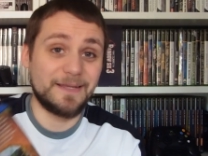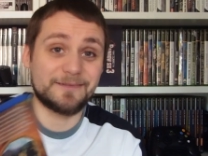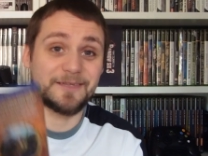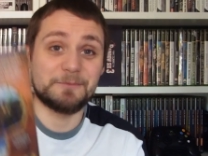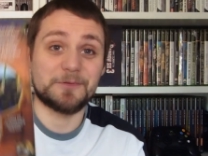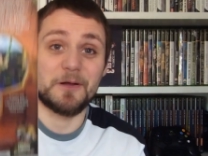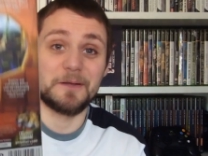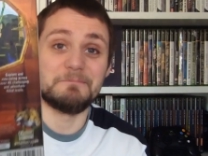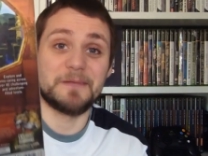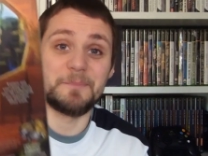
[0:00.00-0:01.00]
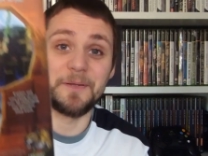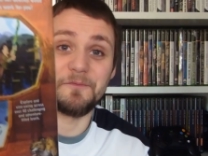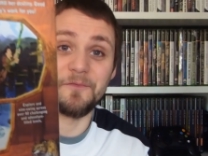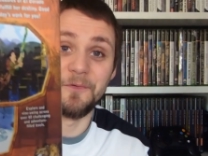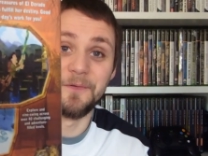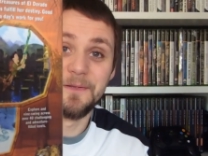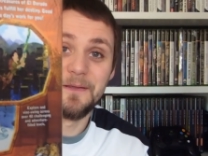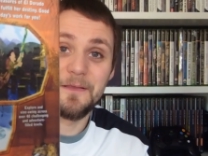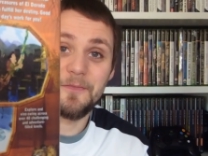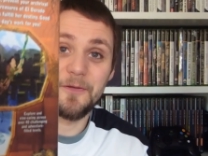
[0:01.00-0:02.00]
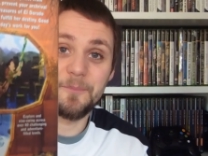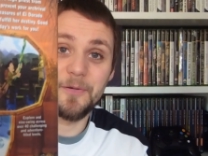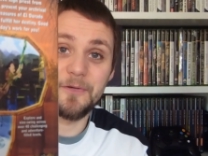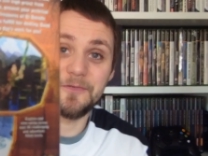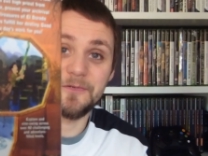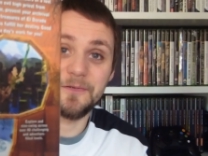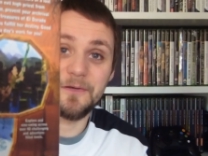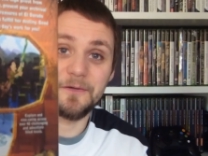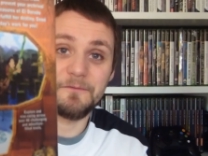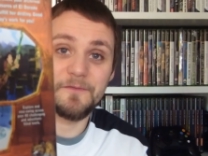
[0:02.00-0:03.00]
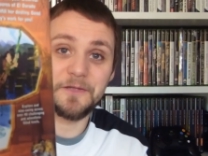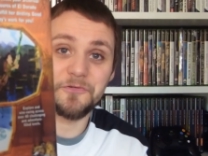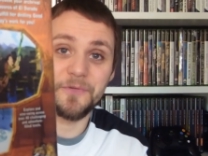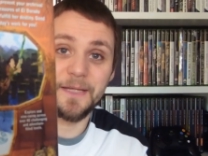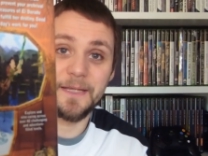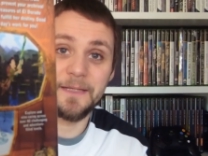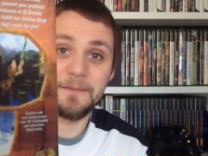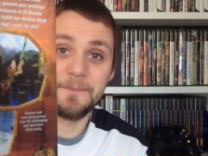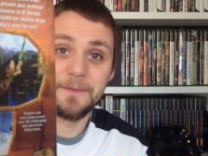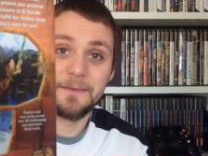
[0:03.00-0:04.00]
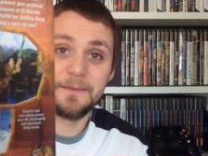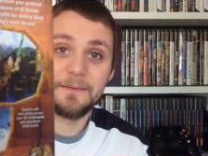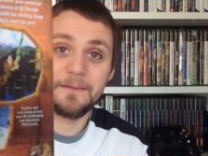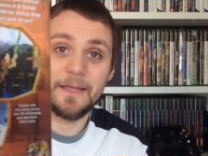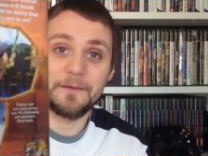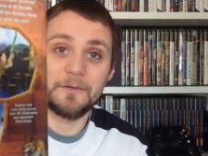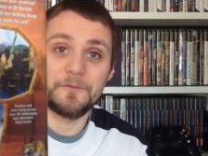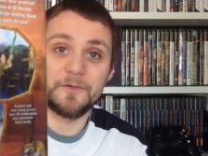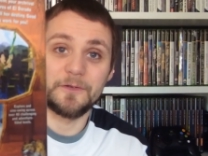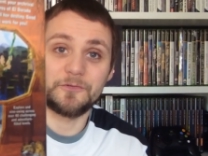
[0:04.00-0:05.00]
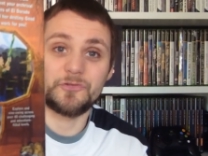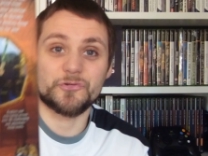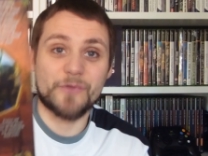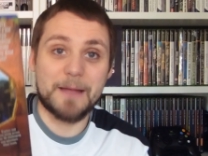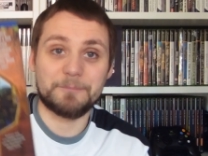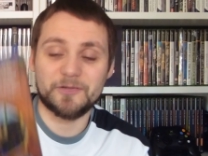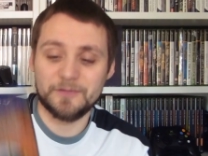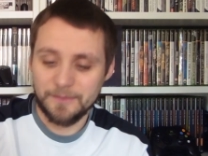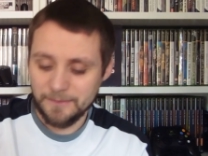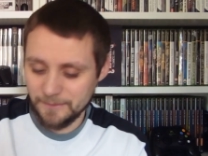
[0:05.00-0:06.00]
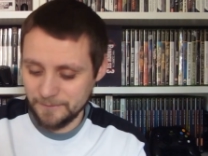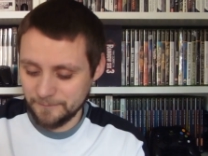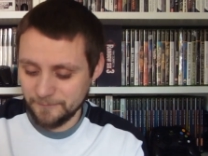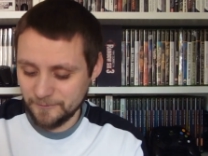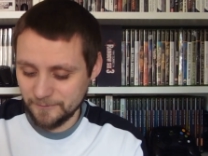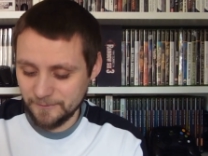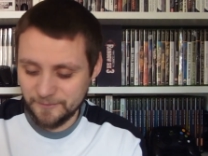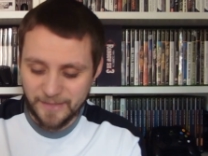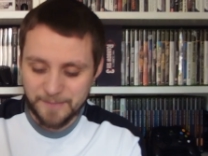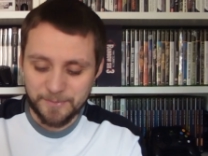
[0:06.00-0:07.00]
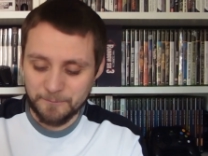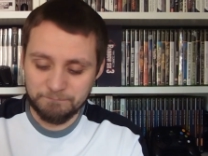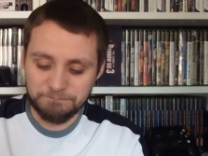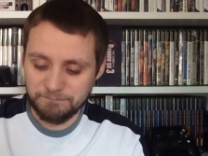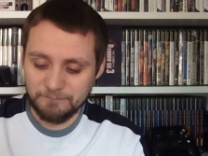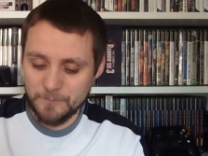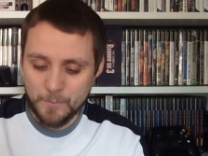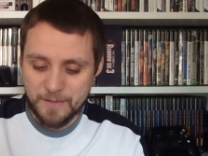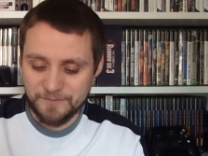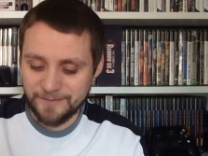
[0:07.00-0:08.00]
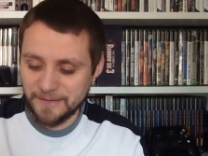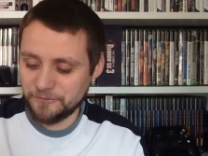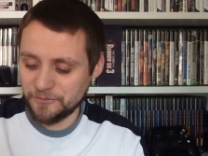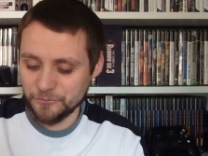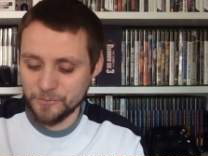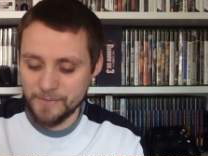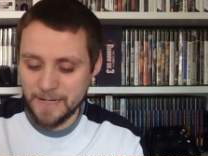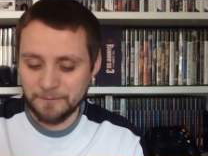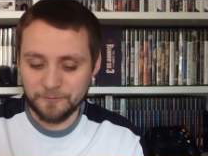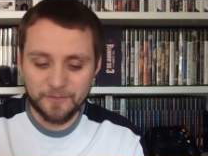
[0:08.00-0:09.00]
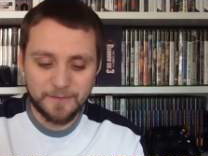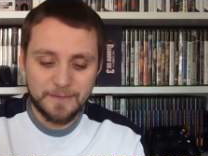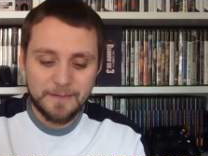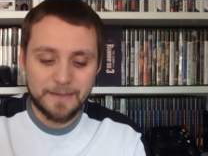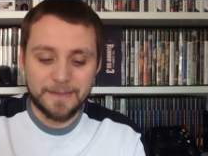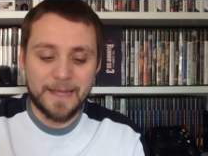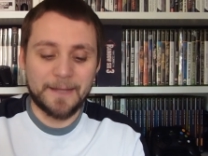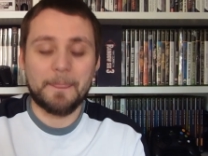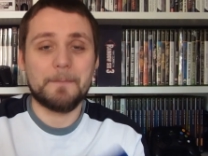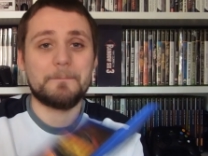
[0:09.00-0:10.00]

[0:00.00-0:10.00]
it seems like a bit of fun. Third person kind of adventuring game, getting over traps and escaping whatever dangers are around. Again,